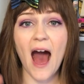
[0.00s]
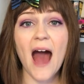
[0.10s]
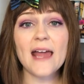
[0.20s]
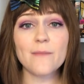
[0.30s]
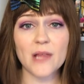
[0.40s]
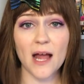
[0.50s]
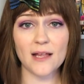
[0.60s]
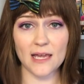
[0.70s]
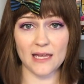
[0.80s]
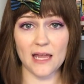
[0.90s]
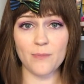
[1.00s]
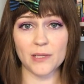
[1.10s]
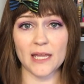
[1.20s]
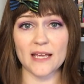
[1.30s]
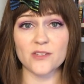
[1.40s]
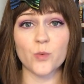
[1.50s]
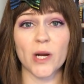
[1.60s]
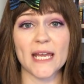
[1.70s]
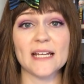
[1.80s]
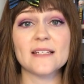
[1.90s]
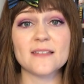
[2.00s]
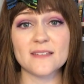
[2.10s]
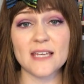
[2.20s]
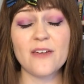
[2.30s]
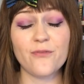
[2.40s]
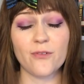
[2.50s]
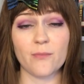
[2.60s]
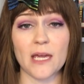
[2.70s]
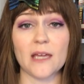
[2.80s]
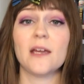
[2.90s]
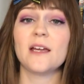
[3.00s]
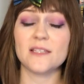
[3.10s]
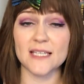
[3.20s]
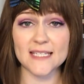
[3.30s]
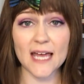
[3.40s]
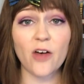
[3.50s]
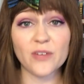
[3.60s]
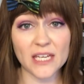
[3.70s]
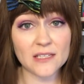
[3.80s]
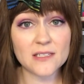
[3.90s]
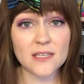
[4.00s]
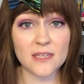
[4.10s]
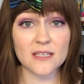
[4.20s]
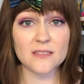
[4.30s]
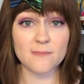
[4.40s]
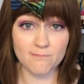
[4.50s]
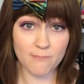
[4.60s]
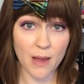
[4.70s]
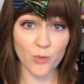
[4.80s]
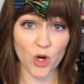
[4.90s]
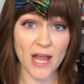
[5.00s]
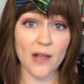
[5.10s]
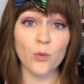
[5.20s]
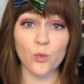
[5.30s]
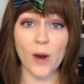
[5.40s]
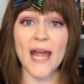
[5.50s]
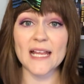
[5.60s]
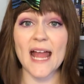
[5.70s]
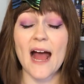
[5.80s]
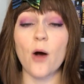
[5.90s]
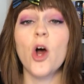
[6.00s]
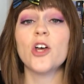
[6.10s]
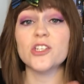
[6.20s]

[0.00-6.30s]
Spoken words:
I am not in a place where it is safe for me to delve into this memory right now.